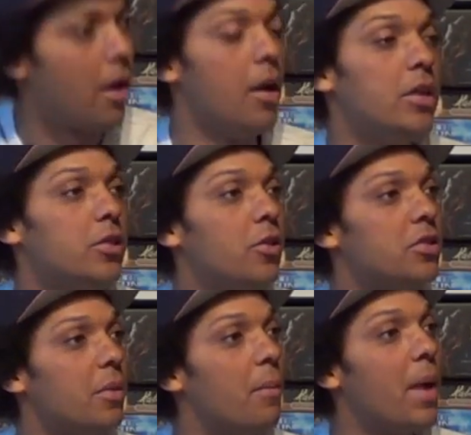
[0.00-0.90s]
I literally
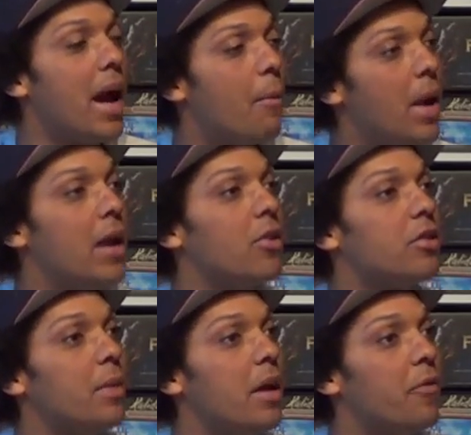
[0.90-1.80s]
looked at my mate, and mate
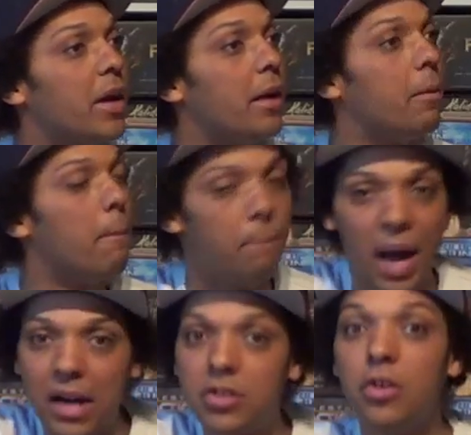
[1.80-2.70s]
looked at me, thinking,
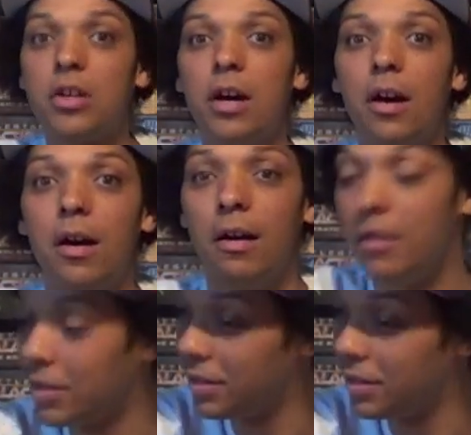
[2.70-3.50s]
"Back to the car."